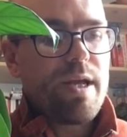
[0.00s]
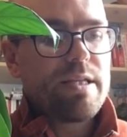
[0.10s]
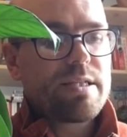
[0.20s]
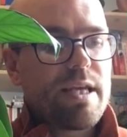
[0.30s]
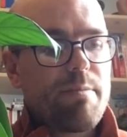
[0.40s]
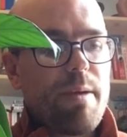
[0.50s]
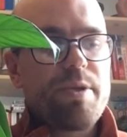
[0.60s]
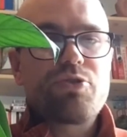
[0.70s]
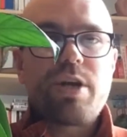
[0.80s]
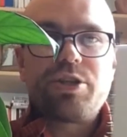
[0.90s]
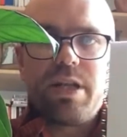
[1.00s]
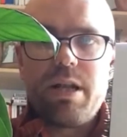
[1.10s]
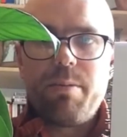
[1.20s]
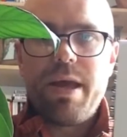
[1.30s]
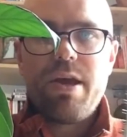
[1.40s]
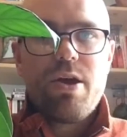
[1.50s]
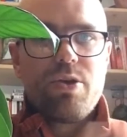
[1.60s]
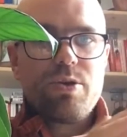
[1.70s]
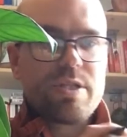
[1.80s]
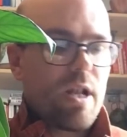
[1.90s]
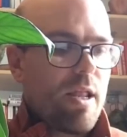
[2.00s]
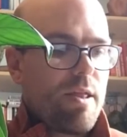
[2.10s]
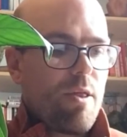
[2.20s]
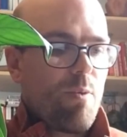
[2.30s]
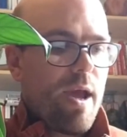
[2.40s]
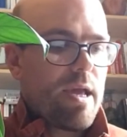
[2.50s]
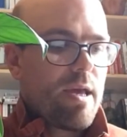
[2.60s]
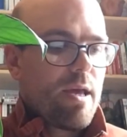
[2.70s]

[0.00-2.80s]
his skin might be stretching a little bit, do it slightly the other way.